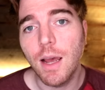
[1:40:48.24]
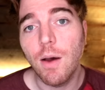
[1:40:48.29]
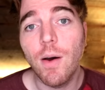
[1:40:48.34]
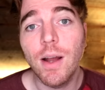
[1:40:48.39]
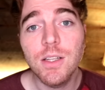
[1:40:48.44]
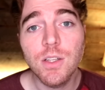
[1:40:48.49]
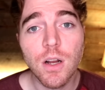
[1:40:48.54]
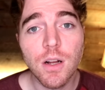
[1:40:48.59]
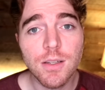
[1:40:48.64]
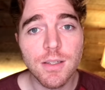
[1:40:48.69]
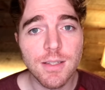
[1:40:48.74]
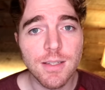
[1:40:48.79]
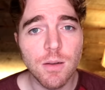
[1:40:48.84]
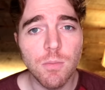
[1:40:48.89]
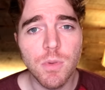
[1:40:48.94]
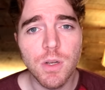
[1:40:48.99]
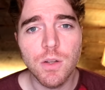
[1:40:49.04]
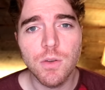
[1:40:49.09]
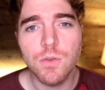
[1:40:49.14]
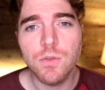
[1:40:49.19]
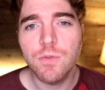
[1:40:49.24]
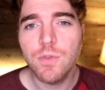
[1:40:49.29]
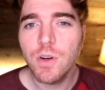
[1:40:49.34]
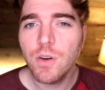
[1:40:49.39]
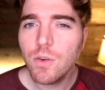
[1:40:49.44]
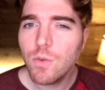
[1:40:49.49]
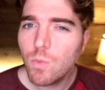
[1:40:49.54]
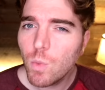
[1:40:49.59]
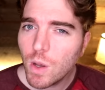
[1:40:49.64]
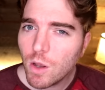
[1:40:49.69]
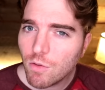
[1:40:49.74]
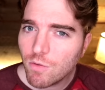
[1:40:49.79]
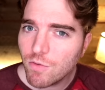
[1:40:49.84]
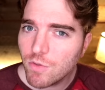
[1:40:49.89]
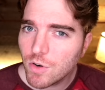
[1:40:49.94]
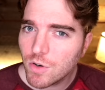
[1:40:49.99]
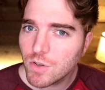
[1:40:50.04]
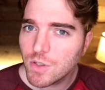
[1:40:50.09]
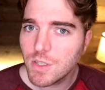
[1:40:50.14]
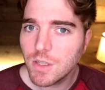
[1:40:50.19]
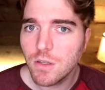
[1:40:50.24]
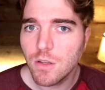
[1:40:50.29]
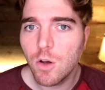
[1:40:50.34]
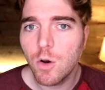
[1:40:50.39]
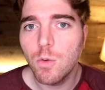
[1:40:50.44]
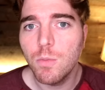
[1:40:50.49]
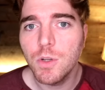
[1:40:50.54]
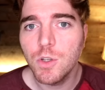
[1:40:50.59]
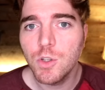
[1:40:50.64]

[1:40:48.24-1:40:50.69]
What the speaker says: Now, I talked to somebody who's very well versed in the home